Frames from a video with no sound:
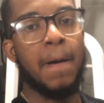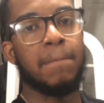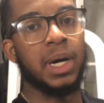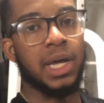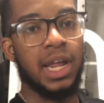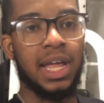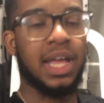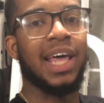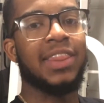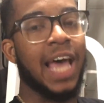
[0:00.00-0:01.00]
But
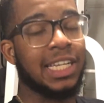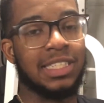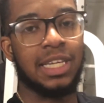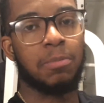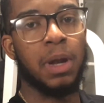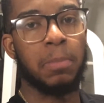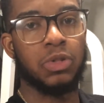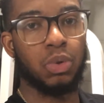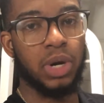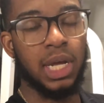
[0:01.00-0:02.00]
that's tip number
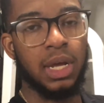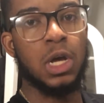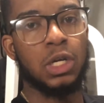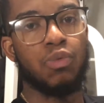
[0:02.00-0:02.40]
3.